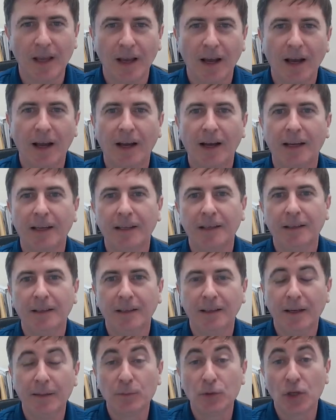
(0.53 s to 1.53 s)
Hi,
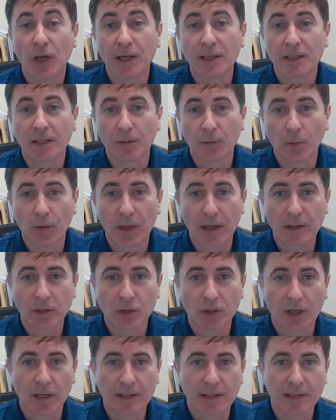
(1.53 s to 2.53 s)
I'm Jason with
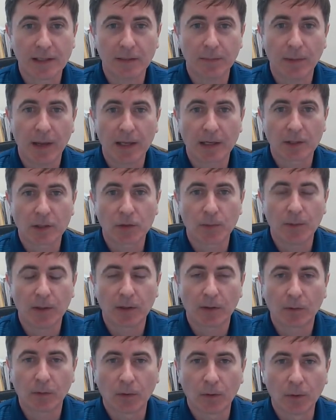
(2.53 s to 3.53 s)
SJC
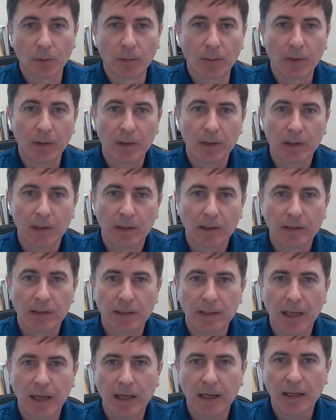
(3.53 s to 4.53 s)
Management Group.
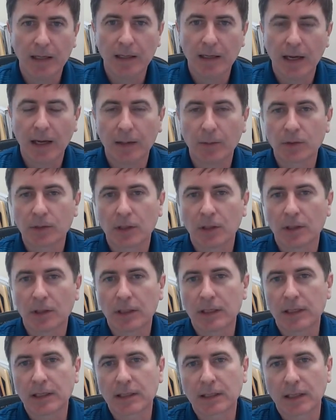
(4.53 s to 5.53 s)
Today, I was going
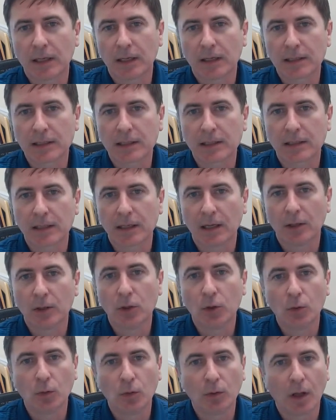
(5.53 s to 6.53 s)
to discuss a
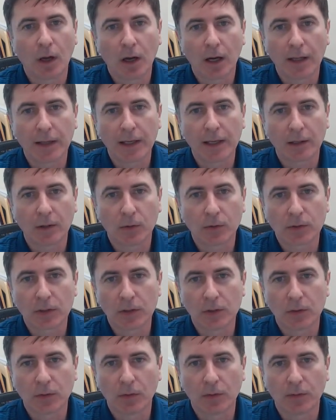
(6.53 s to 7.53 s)
new law that goes
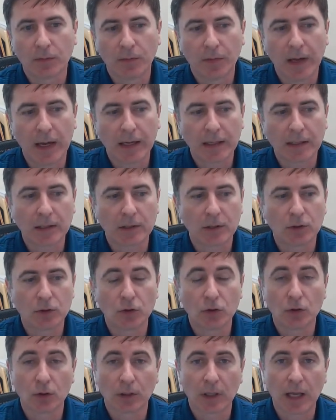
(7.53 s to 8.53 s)
into effect
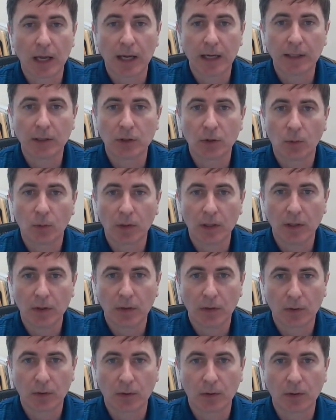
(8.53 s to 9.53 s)
July
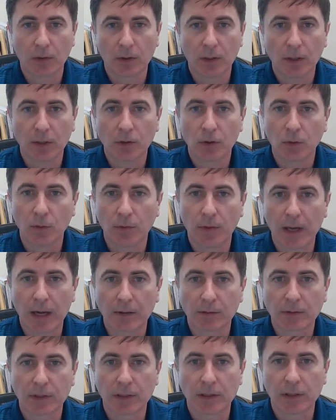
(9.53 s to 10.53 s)
23rd,
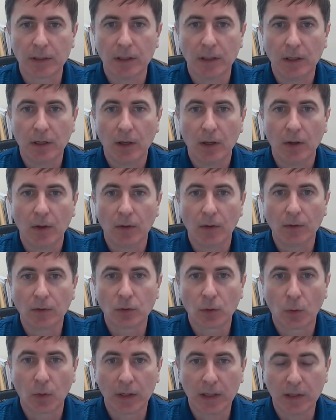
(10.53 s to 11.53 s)

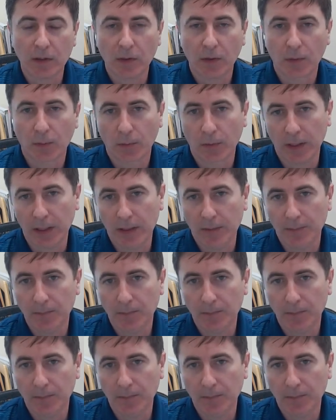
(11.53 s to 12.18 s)
2023.